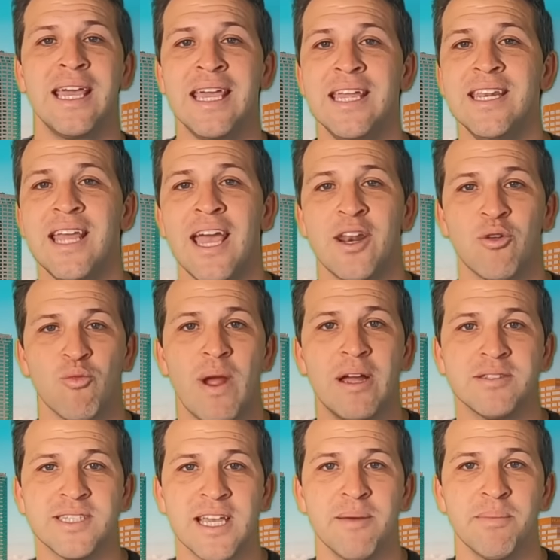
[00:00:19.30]
in and
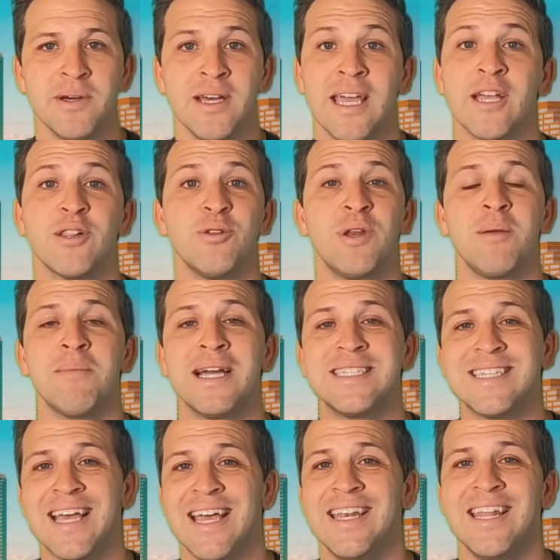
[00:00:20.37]
around Tampa, including my
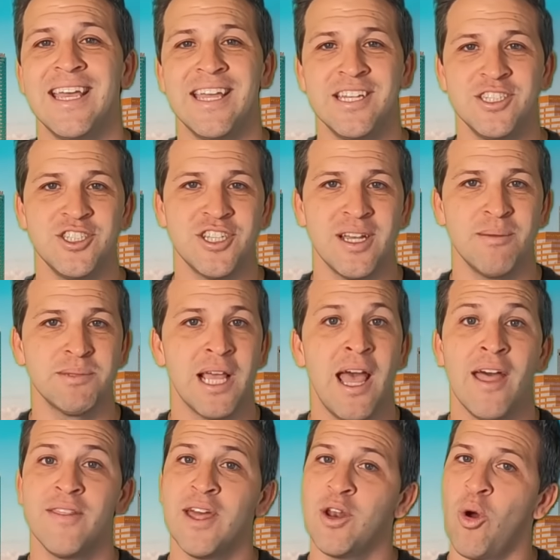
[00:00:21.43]
10 hidden gems
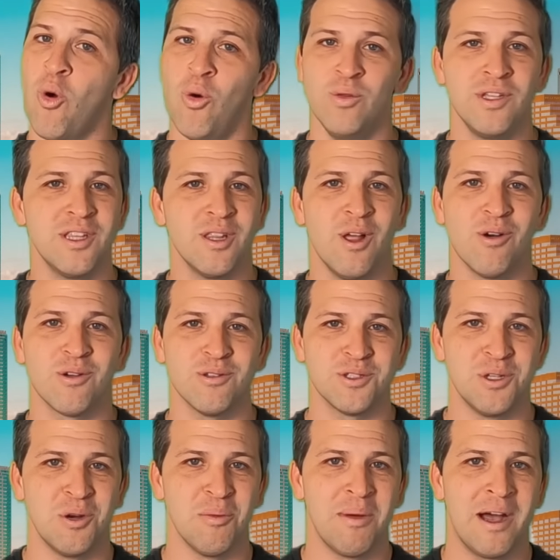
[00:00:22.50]
that only the locals
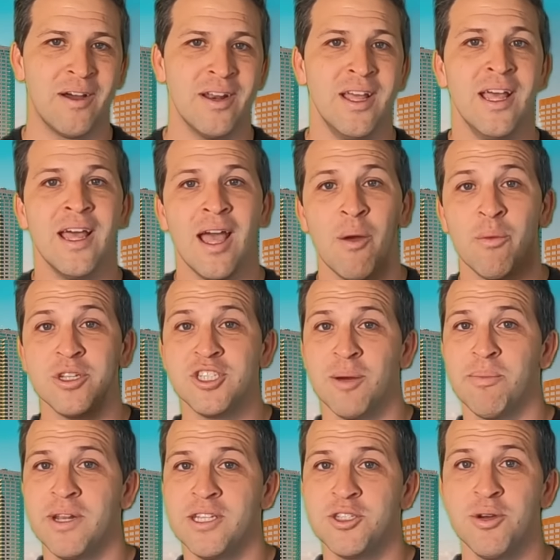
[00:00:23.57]
know about. And we're
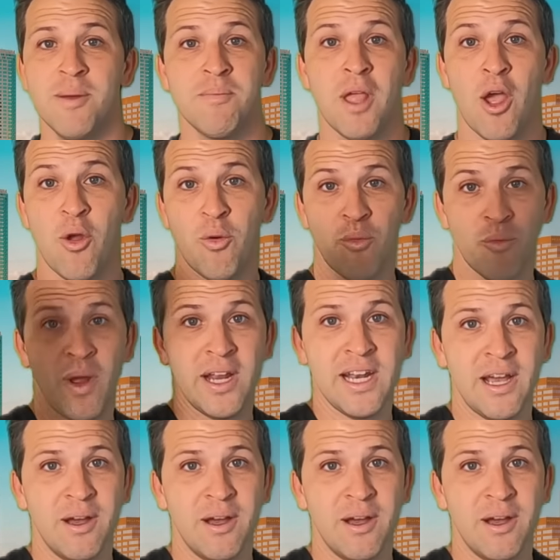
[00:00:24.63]
jumping into it right